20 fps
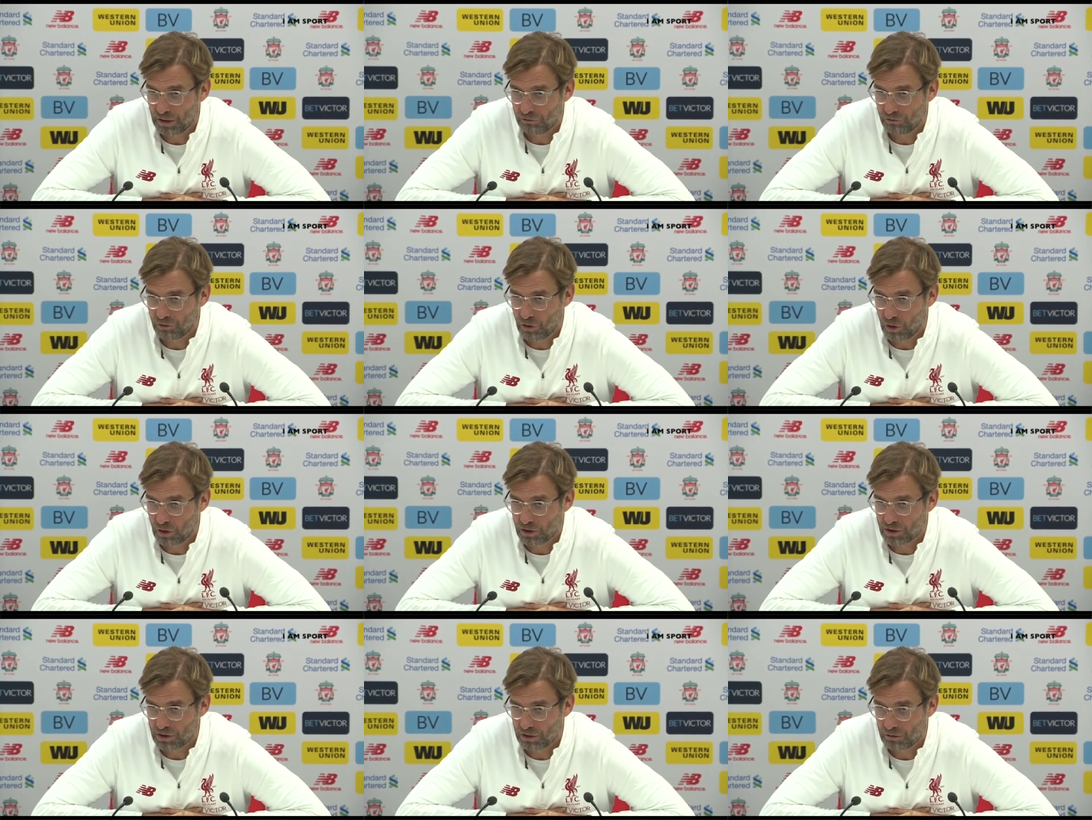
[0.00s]
But, of
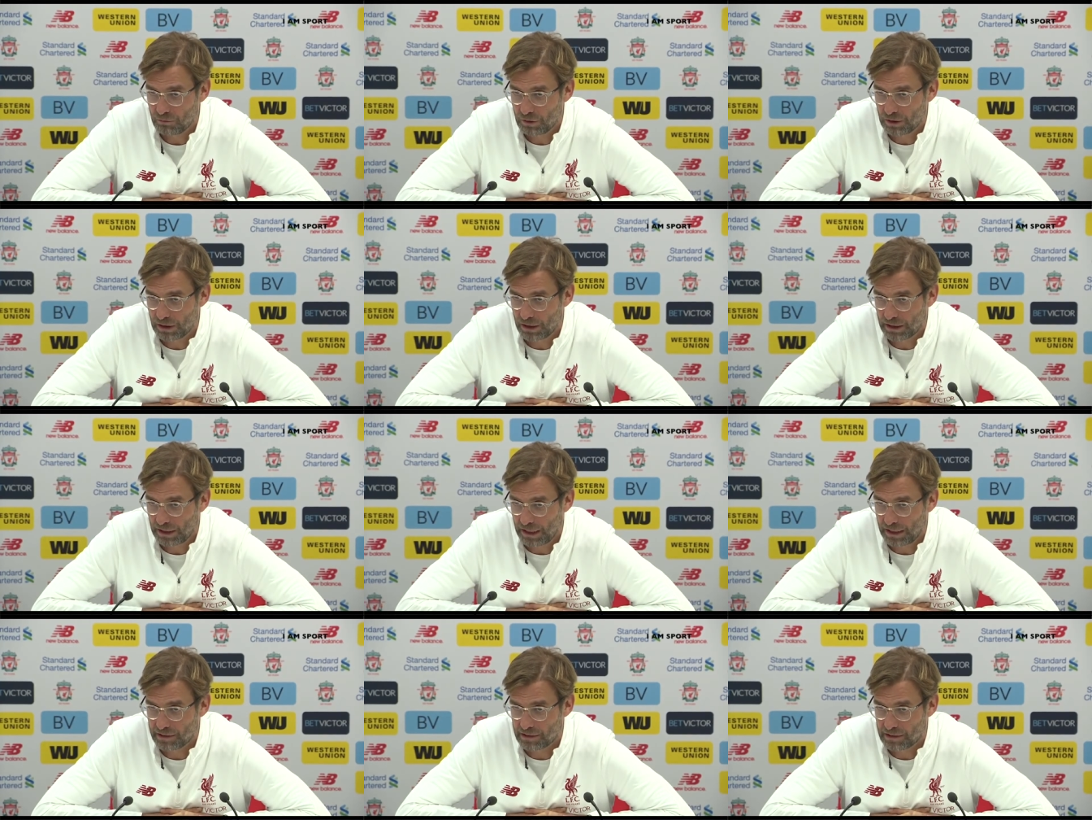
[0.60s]
course, what
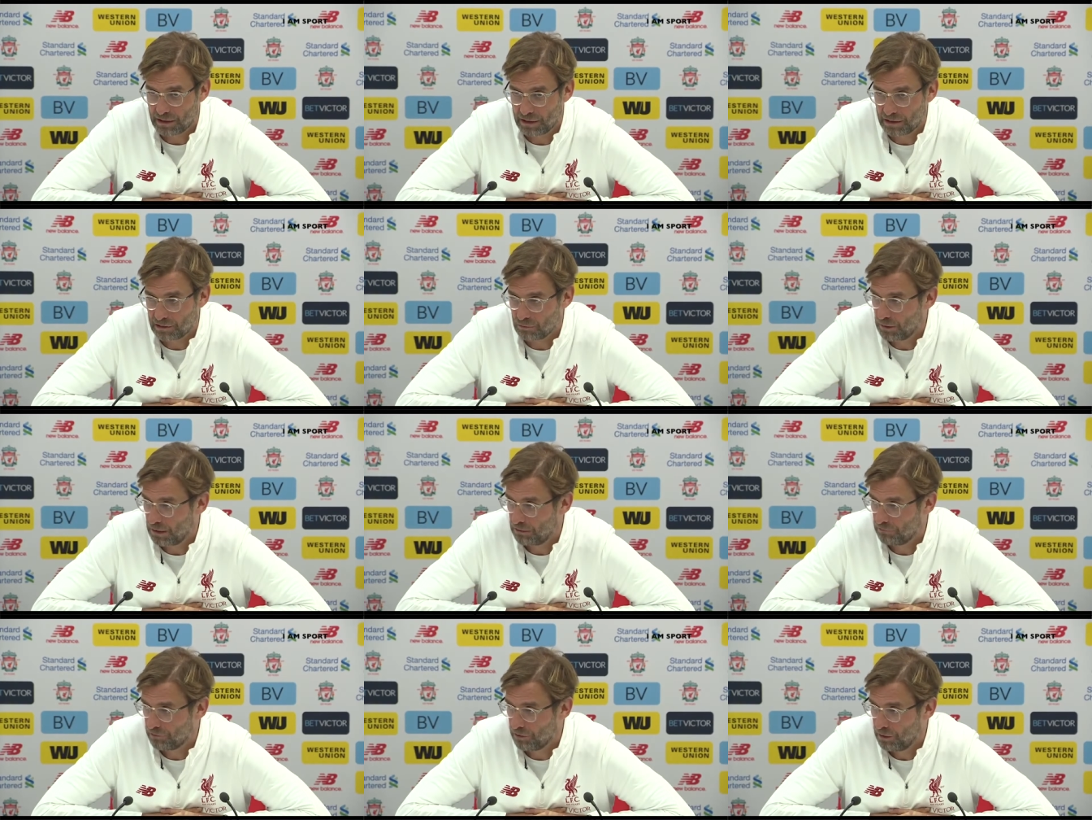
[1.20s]
I can say
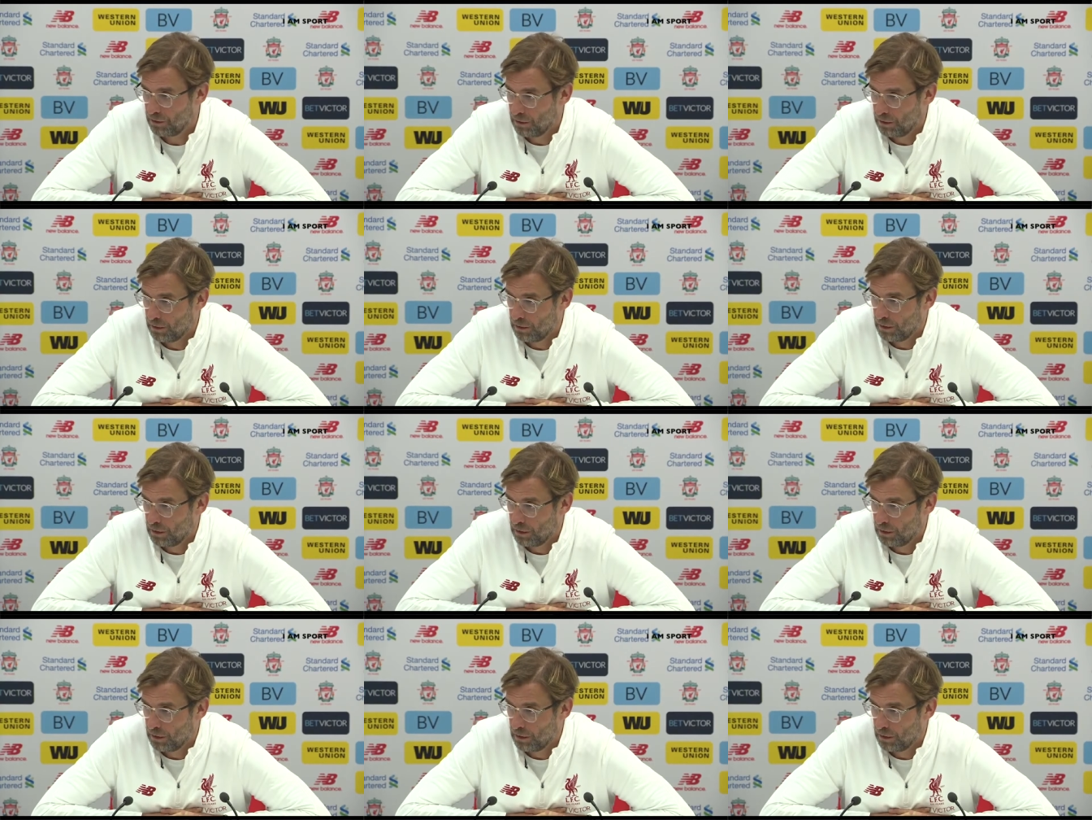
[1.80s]
is we have